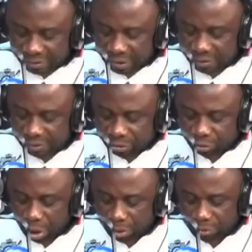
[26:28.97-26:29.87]
Excellency
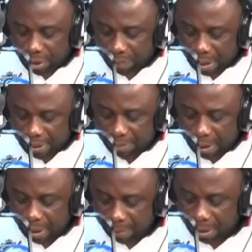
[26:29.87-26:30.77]
John Dramani
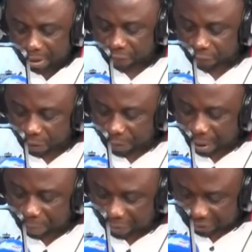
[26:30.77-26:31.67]
Mahama, the
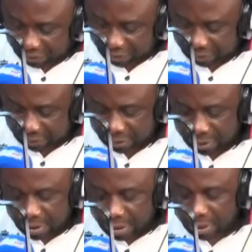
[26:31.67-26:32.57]
former president.
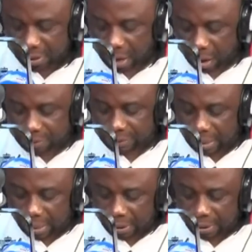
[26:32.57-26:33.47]
And now
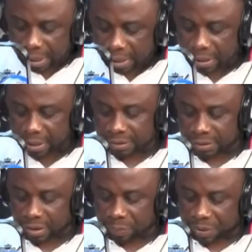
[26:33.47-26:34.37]
turned
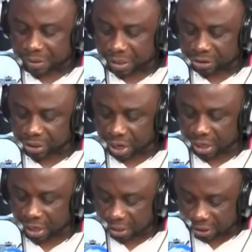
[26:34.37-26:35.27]
NDC presidential
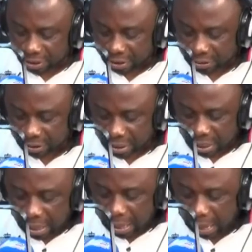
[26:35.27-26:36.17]
candidate
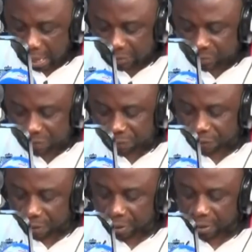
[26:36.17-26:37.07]
has been
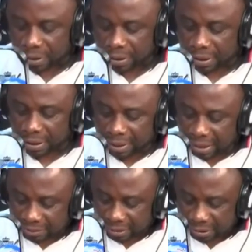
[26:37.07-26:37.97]
fraudulently
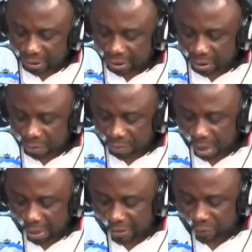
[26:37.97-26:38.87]
elected
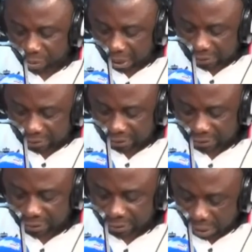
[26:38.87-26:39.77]
by his party.
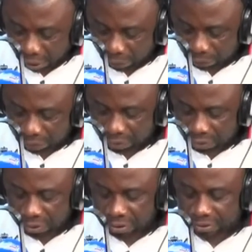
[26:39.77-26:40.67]
Now,
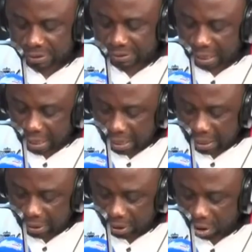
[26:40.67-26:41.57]
it is the
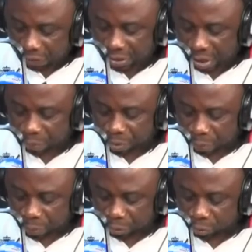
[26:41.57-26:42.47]
turn of the
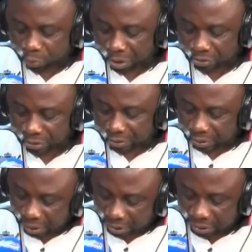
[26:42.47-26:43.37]
NPP to
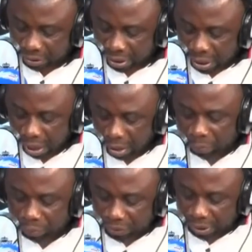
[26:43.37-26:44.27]
patriotically
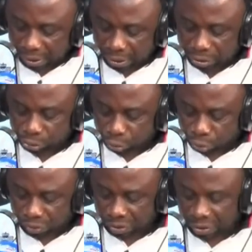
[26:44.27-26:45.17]
and prudently
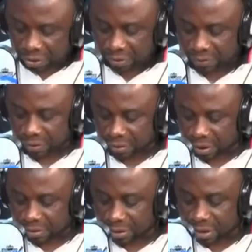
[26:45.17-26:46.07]
choose His
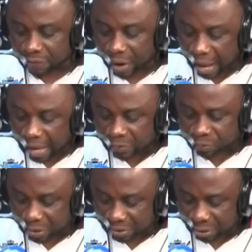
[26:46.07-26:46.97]
Excellency the Vice
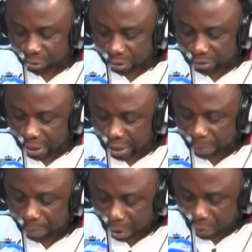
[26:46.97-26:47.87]
President, Dr.
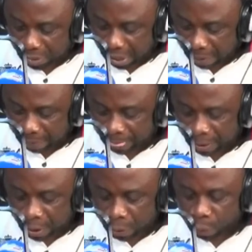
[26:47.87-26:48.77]
Bawumia.
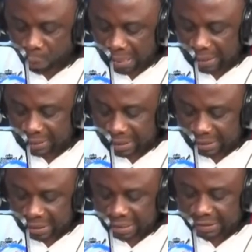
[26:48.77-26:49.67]
When
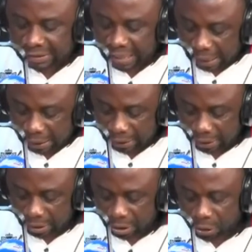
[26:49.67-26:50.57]
this is done,
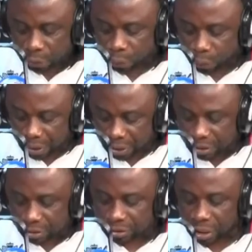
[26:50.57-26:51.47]
we
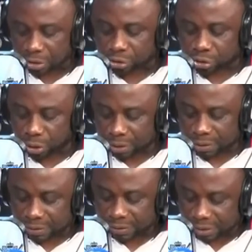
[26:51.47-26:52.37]
shall surely
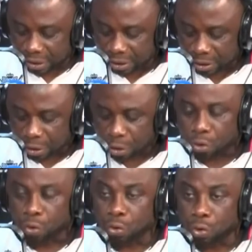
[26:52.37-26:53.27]
see
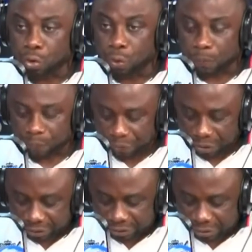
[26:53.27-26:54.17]
who
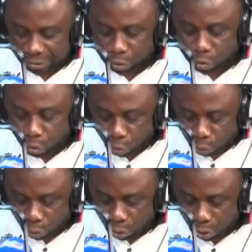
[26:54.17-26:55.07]
is
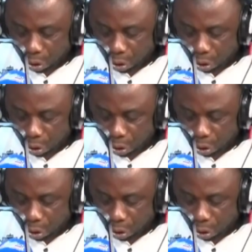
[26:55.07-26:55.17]
who.